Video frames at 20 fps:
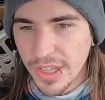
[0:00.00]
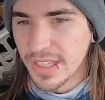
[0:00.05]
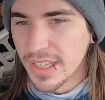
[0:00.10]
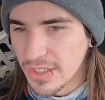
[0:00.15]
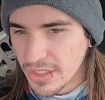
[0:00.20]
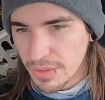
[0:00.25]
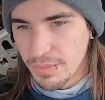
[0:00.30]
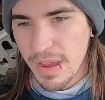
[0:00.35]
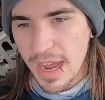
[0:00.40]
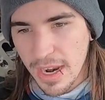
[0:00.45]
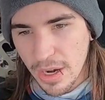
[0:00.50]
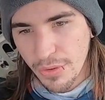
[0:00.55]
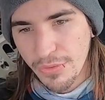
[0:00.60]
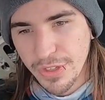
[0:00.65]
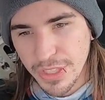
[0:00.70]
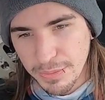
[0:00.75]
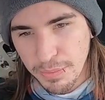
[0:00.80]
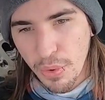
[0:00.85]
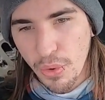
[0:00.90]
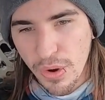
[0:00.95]
it doesn't matter if
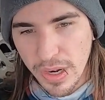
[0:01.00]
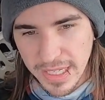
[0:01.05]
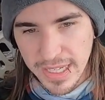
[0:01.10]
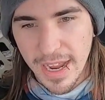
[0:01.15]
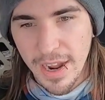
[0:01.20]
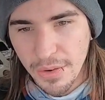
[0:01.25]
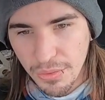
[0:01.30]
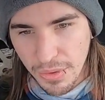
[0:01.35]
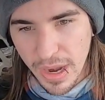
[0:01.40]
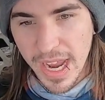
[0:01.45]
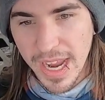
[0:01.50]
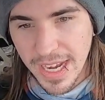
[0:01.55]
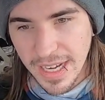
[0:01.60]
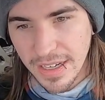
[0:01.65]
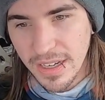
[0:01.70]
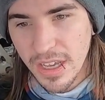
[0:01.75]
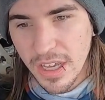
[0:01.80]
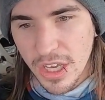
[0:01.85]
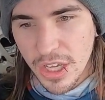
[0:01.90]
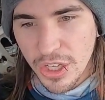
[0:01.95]
it's pouring down rain,
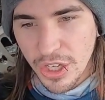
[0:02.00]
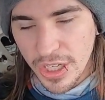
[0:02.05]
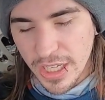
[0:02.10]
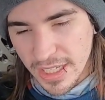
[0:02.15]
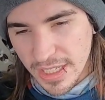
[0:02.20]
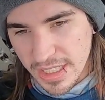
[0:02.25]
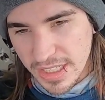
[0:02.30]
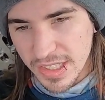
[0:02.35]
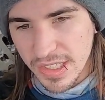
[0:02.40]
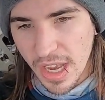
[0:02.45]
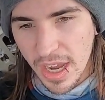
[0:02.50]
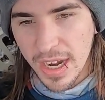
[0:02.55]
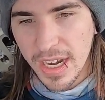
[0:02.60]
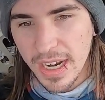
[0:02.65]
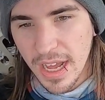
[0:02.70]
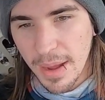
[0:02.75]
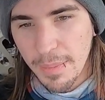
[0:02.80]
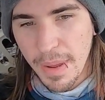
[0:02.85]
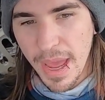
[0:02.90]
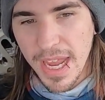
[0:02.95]
you need to suck
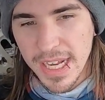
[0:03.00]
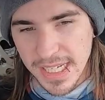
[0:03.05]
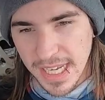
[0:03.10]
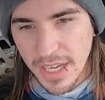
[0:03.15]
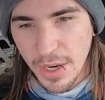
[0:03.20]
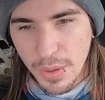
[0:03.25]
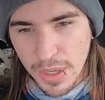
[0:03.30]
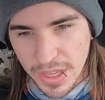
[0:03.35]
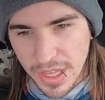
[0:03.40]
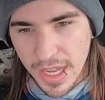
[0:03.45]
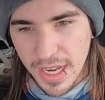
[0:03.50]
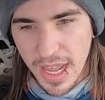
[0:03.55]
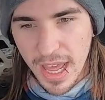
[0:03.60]
it up and deal with it.